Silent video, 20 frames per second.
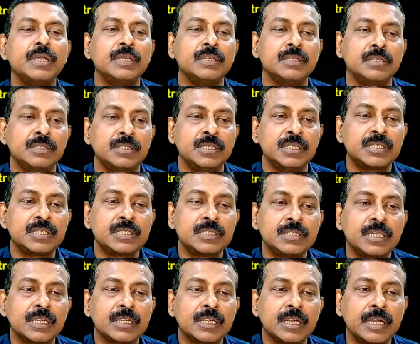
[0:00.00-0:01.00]
This is the
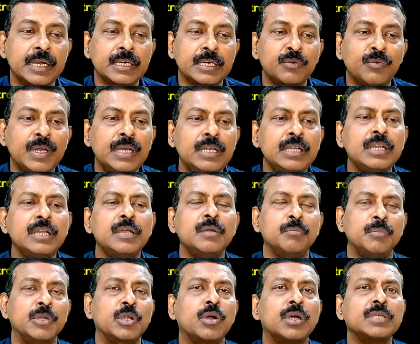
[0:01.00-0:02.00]
correct one,
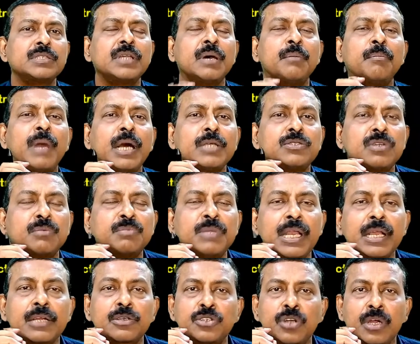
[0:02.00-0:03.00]
because the mass of the
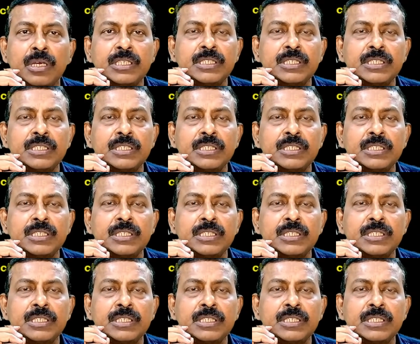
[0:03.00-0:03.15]
electron is